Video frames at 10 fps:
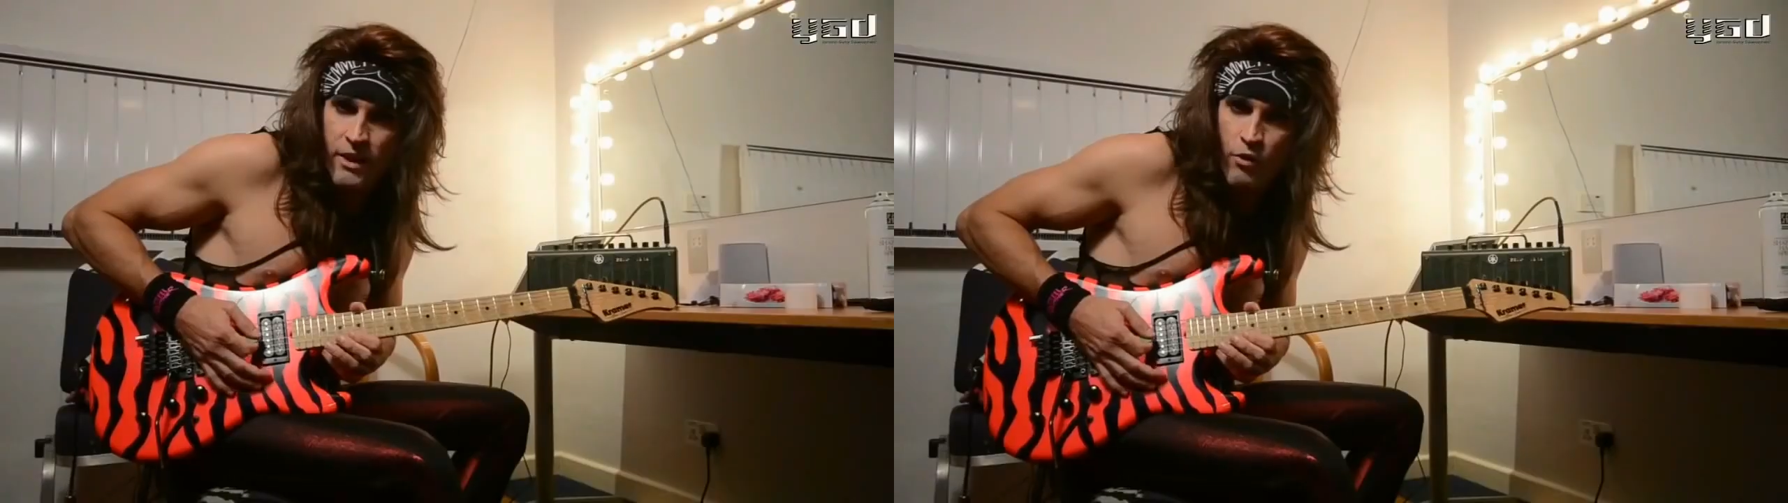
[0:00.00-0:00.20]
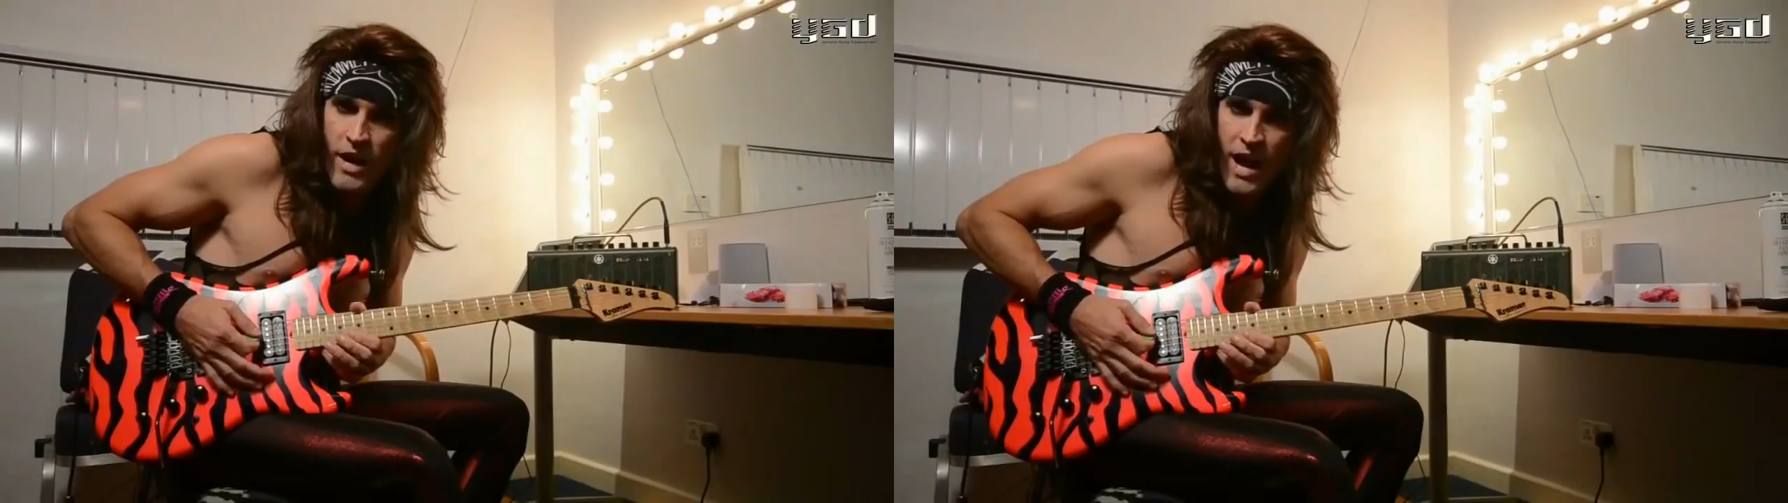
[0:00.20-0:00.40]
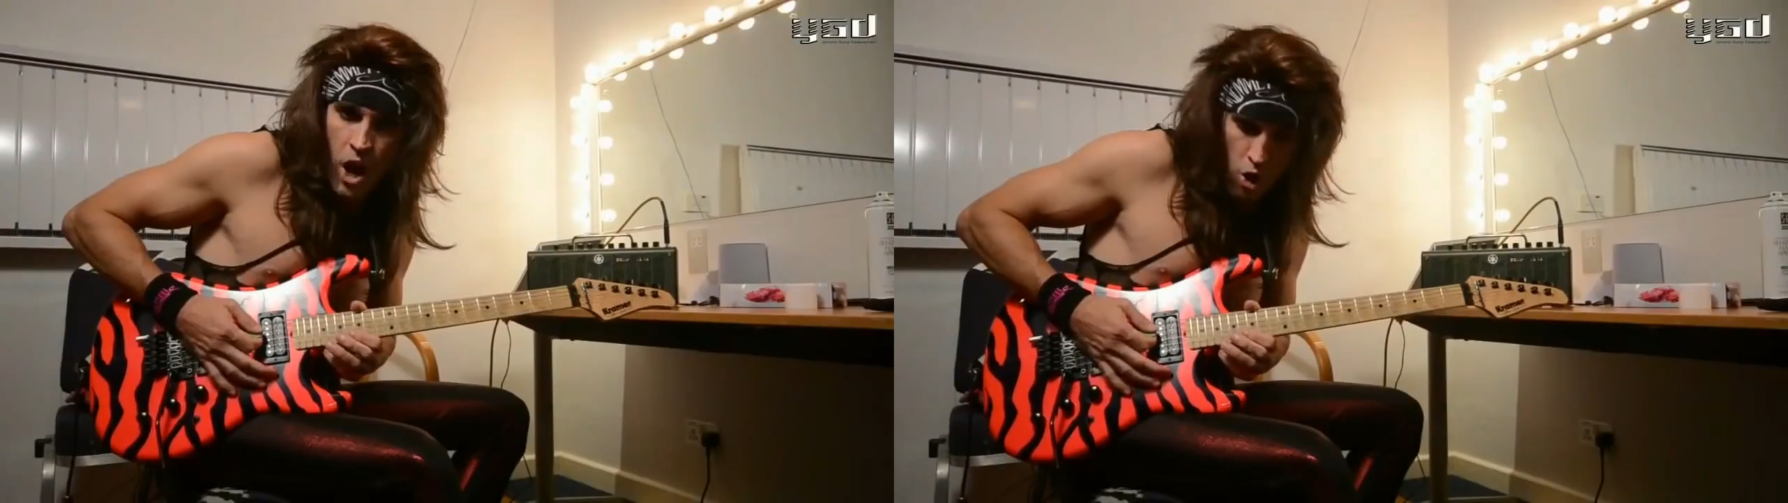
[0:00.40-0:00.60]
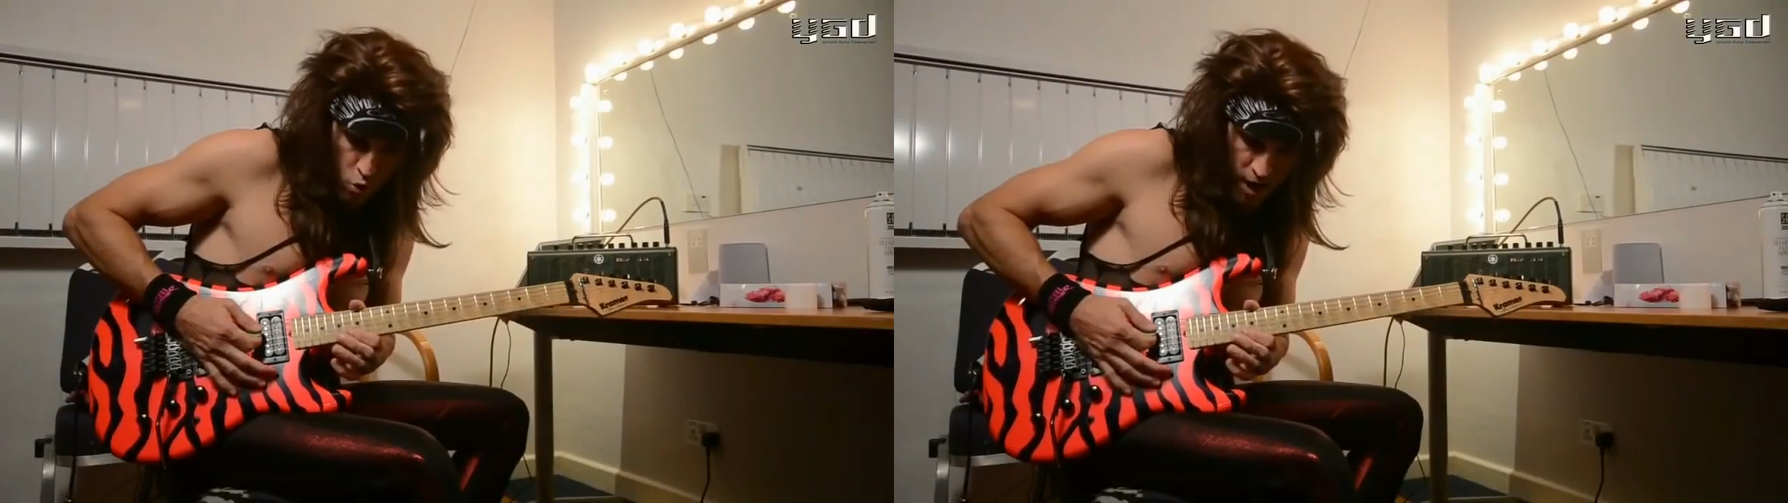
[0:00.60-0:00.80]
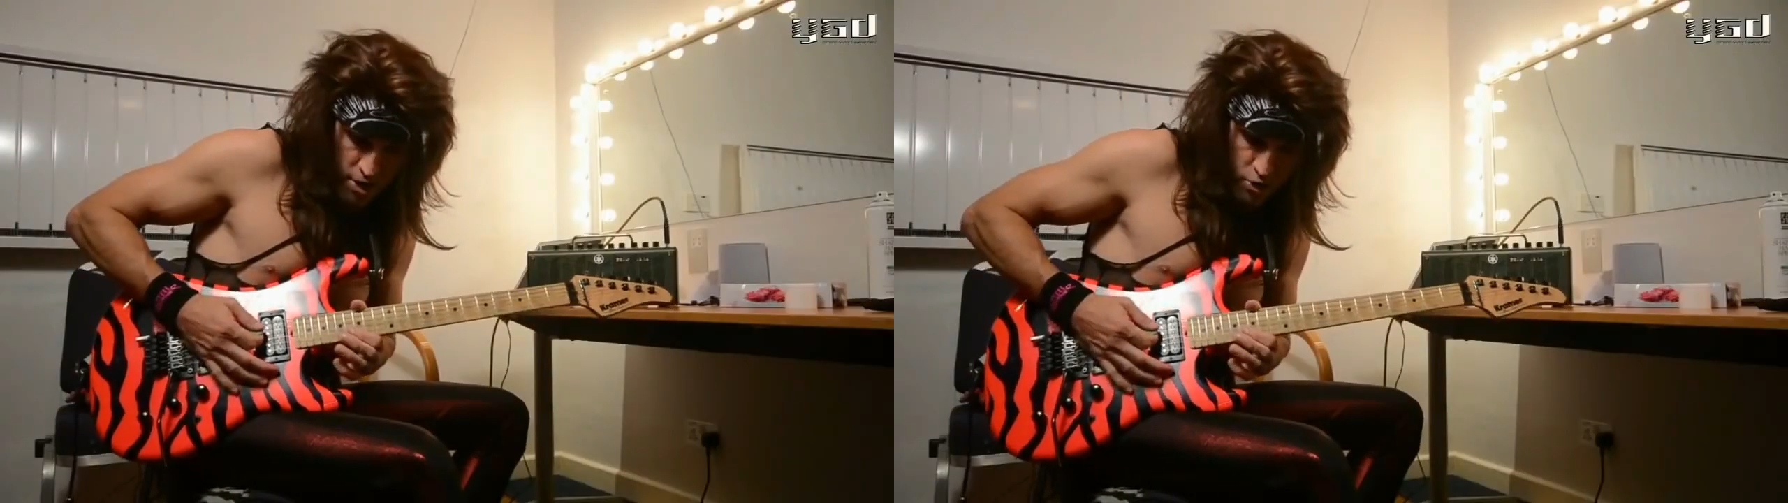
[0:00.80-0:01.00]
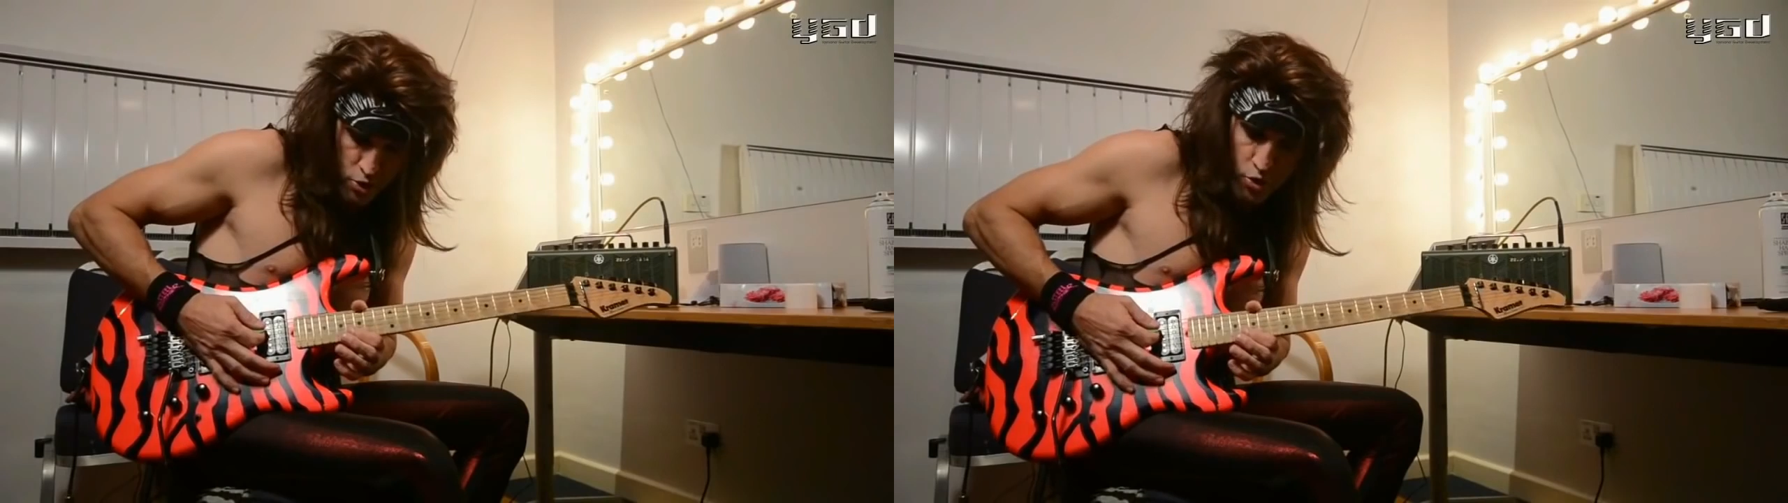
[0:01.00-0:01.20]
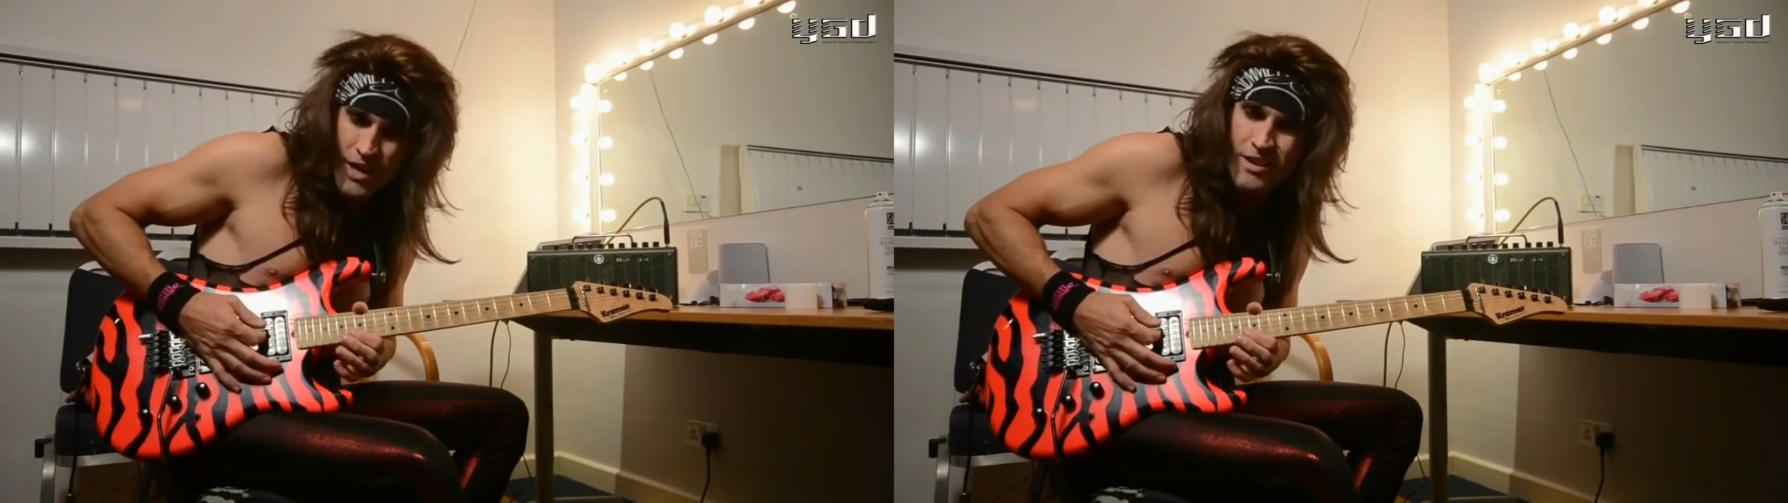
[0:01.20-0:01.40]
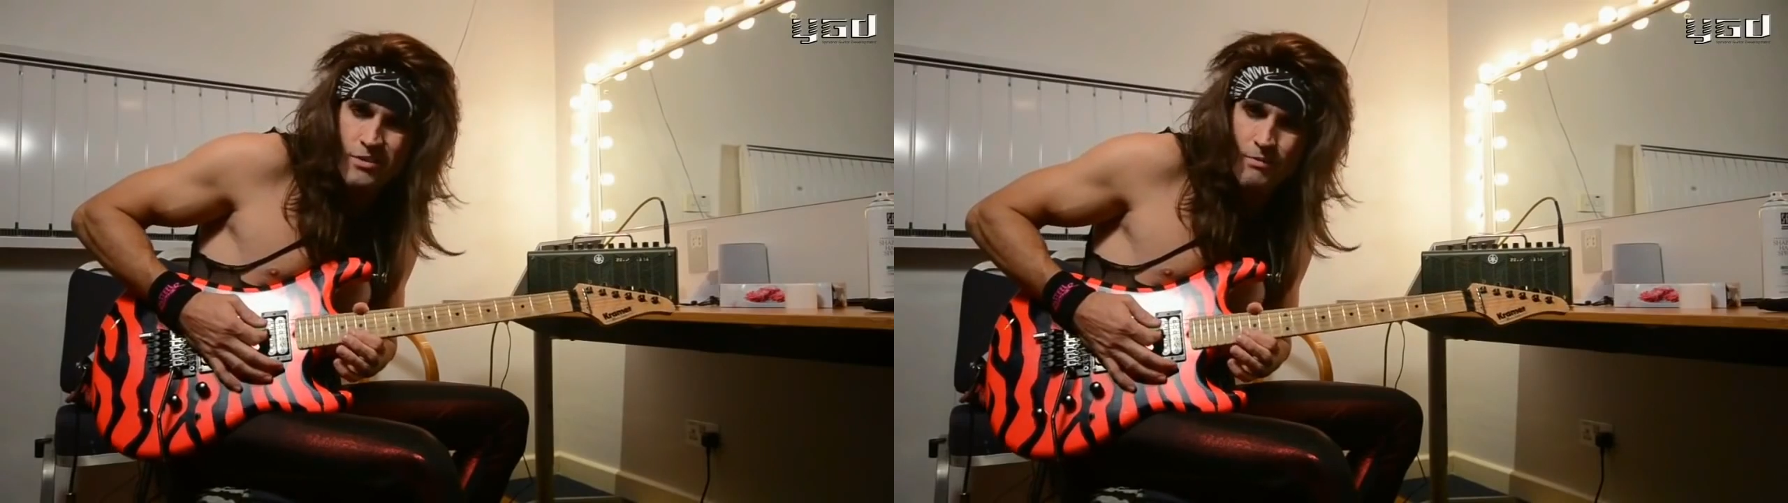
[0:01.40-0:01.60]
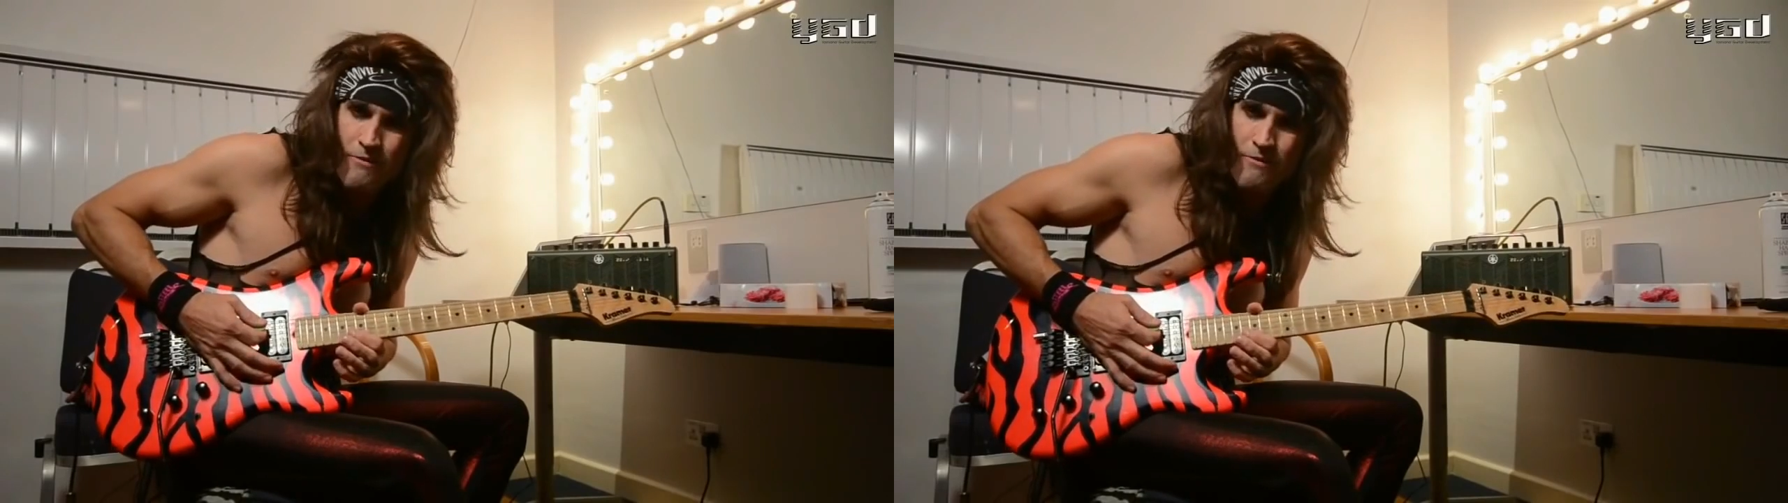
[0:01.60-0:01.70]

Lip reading: like right now, when I do this,